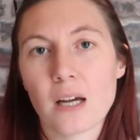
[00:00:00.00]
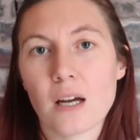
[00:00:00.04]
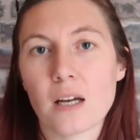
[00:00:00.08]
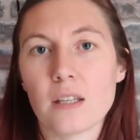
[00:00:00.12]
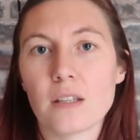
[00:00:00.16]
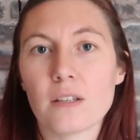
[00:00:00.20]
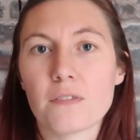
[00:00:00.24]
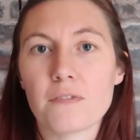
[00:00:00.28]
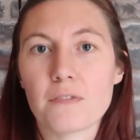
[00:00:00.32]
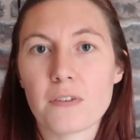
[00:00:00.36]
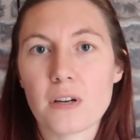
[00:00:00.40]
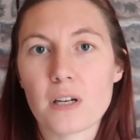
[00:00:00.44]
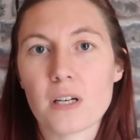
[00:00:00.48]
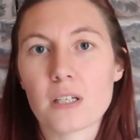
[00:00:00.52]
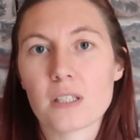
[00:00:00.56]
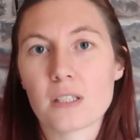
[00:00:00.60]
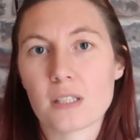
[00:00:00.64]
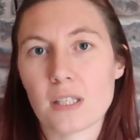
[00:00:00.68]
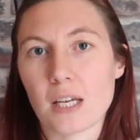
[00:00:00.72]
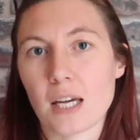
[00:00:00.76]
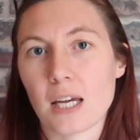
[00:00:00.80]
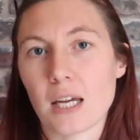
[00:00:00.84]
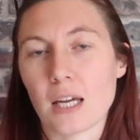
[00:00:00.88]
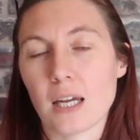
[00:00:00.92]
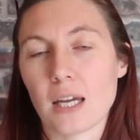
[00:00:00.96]
And the
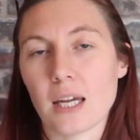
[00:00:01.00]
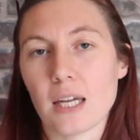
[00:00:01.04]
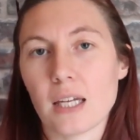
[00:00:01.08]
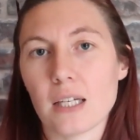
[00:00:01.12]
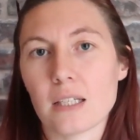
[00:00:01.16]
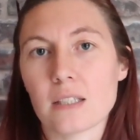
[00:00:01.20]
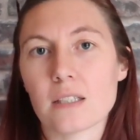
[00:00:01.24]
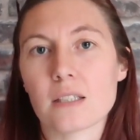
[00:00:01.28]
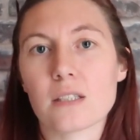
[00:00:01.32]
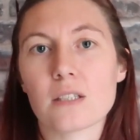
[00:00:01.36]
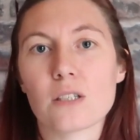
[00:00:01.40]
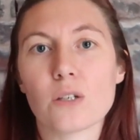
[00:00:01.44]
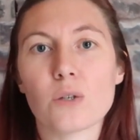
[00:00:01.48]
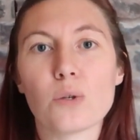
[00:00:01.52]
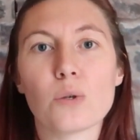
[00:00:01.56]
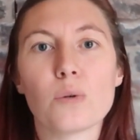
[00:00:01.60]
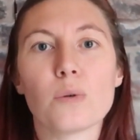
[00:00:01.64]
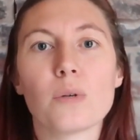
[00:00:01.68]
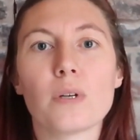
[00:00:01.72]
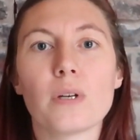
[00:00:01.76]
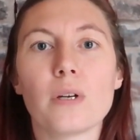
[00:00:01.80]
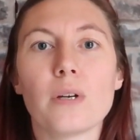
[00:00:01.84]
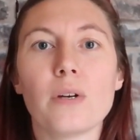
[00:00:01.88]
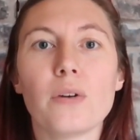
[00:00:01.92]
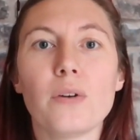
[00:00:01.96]
first thing is
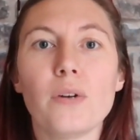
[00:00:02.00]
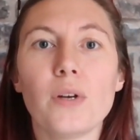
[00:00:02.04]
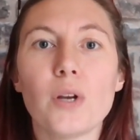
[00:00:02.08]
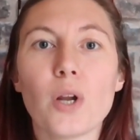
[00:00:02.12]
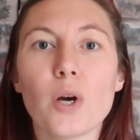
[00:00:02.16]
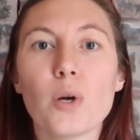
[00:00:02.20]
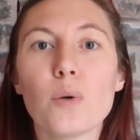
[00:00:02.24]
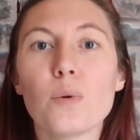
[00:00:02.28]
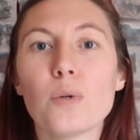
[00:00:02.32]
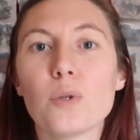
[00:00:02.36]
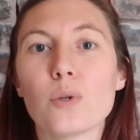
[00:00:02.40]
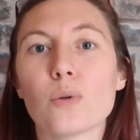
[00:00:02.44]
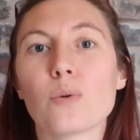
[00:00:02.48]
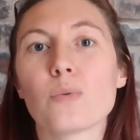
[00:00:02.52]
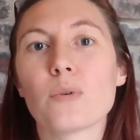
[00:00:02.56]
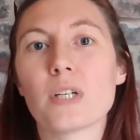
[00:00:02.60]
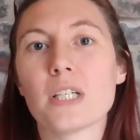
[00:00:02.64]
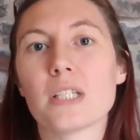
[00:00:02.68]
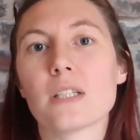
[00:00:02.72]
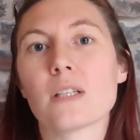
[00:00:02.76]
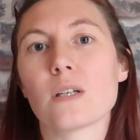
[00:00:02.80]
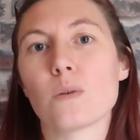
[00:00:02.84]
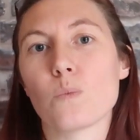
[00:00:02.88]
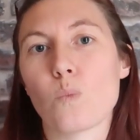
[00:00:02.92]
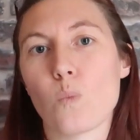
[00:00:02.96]
to know your
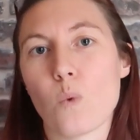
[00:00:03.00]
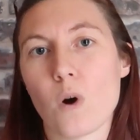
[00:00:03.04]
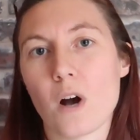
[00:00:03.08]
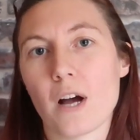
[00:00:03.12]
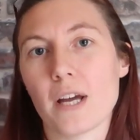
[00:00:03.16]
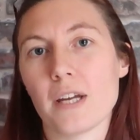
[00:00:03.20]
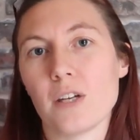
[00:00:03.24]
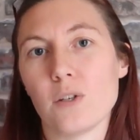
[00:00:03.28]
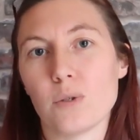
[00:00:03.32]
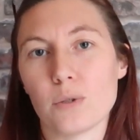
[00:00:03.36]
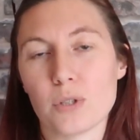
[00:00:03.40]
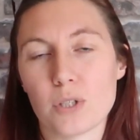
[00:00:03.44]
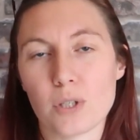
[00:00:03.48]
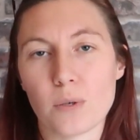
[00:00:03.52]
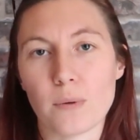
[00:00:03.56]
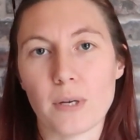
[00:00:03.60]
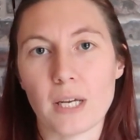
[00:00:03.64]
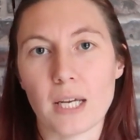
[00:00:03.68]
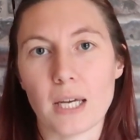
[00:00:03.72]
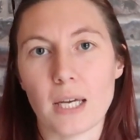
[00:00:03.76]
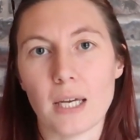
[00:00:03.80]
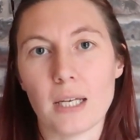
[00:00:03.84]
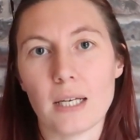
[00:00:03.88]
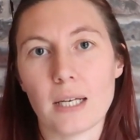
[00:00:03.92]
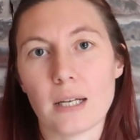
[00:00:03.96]
reason why you're
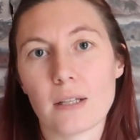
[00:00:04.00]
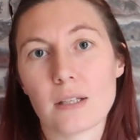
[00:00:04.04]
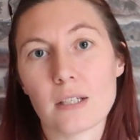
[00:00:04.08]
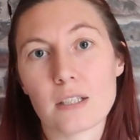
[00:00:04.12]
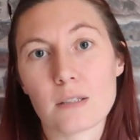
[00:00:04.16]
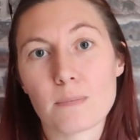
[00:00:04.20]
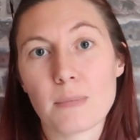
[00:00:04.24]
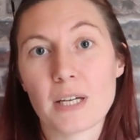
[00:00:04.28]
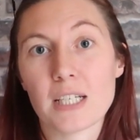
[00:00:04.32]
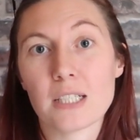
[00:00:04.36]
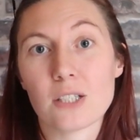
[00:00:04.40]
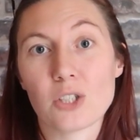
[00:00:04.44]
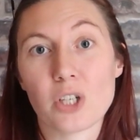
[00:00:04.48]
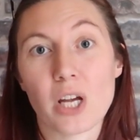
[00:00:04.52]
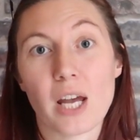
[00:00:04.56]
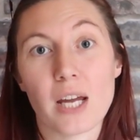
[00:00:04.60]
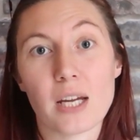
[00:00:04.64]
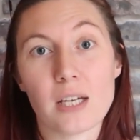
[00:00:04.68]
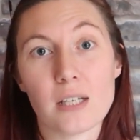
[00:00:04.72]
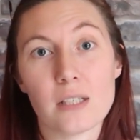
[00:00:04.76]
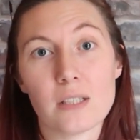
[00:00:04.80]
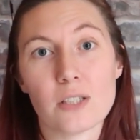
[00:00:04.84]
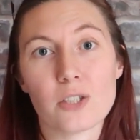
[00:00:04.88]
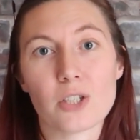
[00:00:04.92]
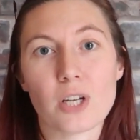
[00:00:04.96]
doing it. Now this may
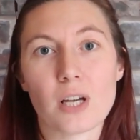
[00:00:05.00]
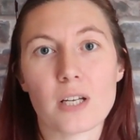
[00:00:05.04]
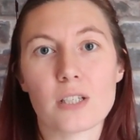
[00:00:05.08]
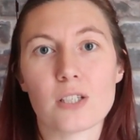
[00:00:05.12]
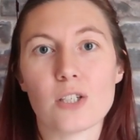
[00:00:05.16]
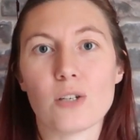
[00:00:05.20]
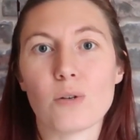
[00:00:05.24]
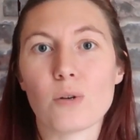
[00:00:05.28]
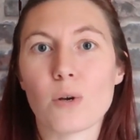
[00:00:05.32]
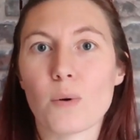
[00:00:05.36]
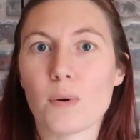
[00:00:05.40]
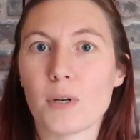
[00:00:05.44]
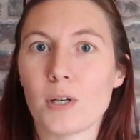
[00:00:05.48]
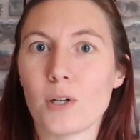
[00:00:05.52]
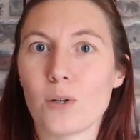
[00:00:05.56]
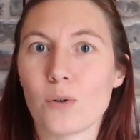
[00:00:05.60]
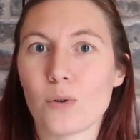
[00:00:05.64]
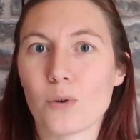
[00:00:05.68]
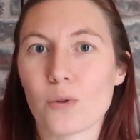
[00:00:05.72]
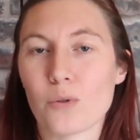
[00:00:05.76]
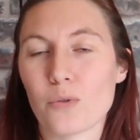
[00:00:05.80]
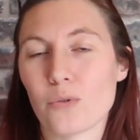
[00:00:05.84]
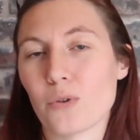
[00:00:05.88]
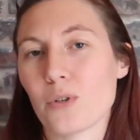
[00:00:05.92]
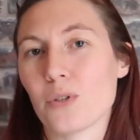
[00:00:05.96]
change as you go
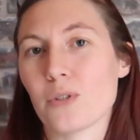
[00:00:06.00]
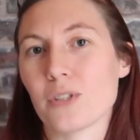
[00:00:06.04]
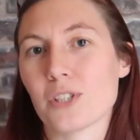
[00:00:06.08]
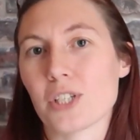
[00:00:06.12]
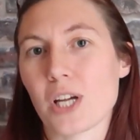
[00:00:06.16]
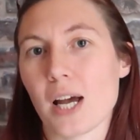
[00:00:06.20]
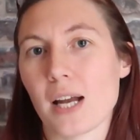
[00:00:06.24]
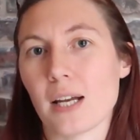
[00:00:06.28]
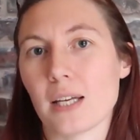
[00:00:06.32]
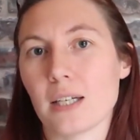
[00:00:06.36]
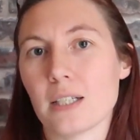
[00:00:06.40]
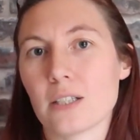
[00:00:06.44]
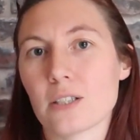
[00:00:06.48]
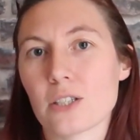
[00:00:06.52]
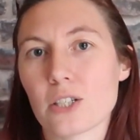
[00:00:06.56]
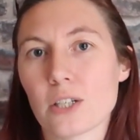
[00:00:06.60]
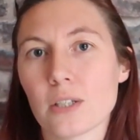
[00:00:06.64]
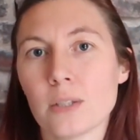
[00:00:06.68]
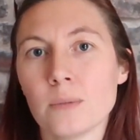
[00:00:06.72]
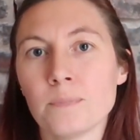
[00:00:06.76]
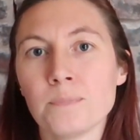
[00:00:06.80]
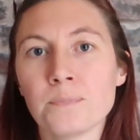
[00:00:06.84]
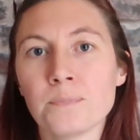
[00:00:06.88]
along through the challenge,